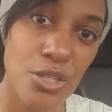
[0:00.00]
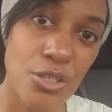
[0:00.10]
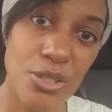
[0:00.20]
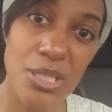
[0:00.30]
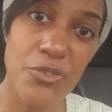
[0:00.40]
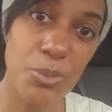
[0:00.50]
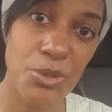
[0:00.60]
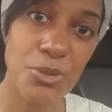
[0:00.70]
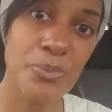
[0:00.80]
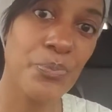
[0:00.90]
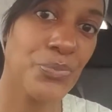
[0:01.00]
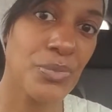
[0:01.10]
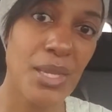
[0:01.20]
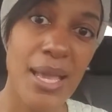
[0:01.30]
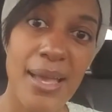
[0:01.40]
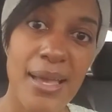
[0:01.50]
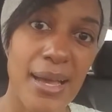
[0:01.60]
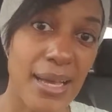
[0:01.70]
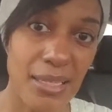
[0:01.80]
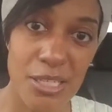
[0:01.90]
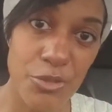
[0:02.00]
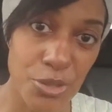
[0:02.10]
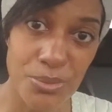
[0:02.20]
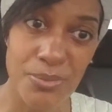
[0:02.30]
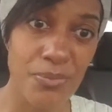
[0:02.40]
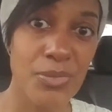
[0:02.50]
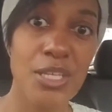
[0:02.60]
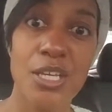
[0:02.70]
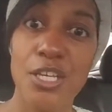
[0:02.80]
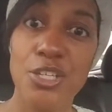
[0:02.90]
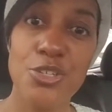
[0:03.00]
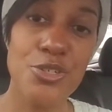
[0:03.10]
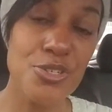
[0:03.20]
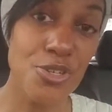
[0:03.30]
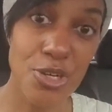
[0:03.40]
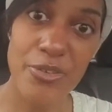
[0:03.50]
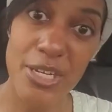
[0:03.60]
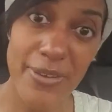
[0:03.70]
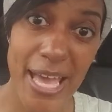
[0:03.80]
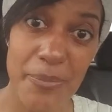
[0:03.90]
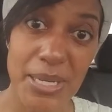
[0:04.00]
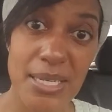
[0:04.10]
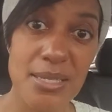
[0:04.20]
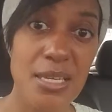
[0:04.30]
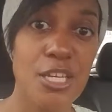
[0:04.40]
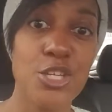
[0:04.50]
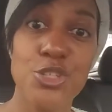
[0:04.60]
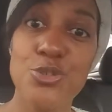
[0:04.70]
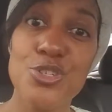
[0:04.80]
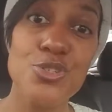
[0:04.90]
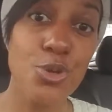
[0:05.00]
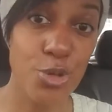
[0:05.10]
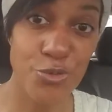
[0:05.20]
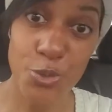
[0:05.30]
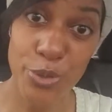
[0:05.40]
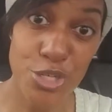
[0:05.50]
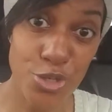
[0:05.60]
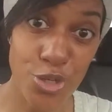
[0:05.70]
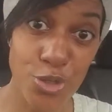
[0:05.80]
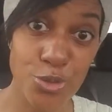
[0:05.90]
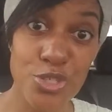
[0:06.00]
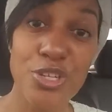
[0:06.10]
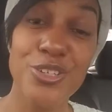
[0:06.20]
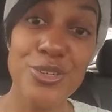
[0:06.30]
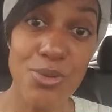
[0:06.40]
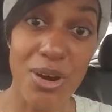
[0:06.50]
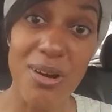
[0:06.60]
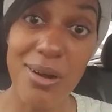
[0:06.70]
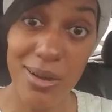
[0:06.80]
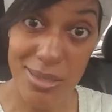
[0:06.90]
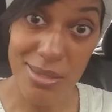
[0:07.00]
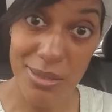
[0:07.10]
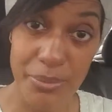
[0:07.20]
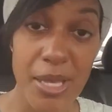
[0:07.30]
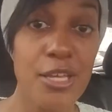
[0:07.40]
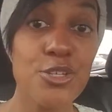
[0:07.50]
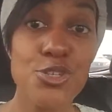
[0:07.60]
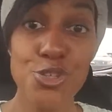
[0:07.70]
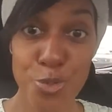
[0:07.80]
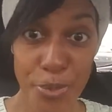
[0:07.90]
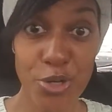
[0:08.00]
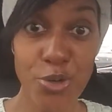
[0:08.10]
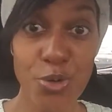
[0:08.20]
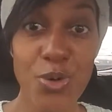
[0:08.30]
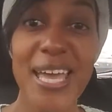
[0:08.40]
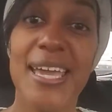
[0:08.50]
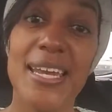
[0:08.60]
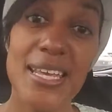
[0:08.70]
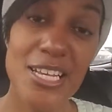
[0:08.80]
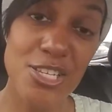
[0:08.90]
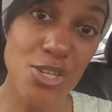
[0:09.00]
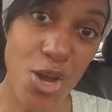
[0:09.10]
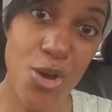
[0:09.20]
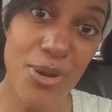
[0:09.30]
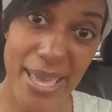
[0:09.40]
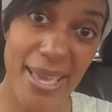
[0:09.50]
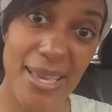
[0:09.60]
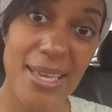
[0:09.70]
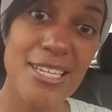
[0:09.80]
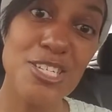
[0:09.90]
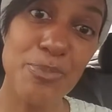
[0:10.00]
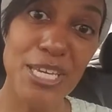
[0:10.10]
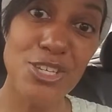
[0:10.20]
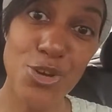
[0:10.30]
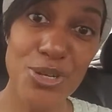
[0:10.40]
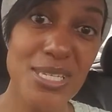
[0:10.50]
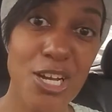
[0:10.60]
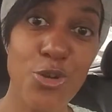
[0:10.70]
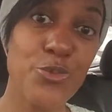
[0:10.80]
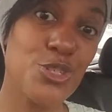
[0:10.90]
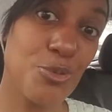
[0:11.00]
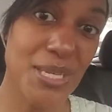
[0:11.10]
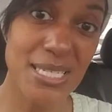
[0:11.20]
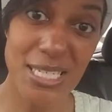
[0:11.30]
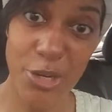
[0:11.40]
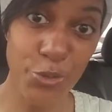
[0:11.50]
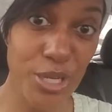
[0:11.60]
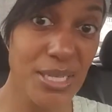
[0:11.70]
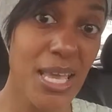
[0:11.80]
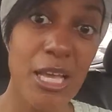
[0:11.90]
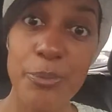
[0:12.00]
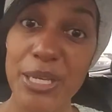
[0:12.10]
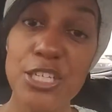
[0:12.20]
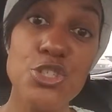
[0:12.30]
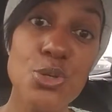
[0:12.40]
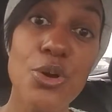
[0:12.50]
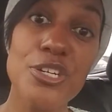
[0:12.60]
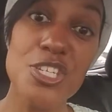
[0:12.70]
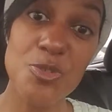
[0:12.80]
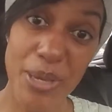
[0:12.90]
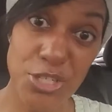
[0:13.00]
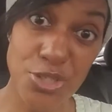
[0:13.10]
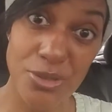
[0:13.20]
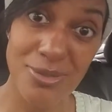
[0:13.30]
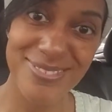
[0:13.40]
You're lovable. I love you. You're deserving of happiness. You deserve to reach your goals. You are awesome, super cool, and it is okay to be yourself, to be different, because you are special.